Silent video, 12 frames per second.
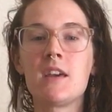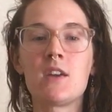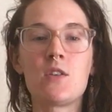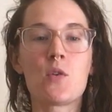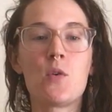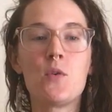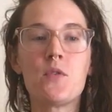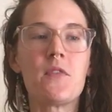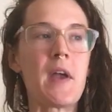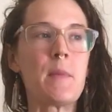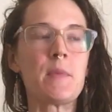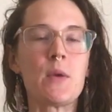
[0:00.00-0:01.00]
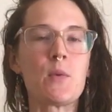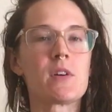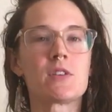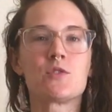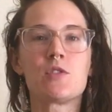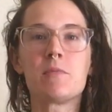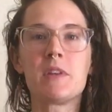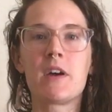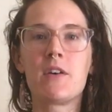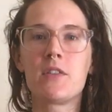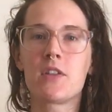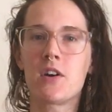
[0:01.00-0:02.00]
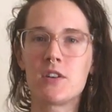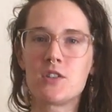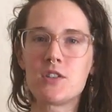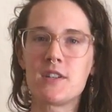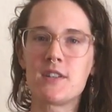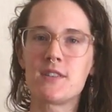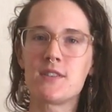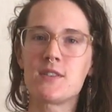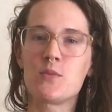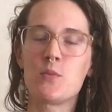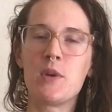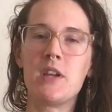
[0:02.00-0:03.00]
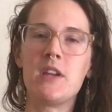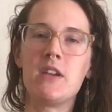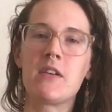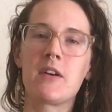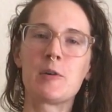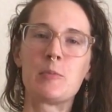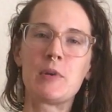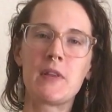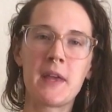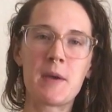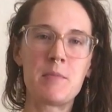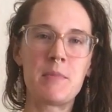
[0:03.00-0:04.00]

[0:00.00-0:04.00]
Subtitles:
in our whole family, we're extremely health conscious. We are plant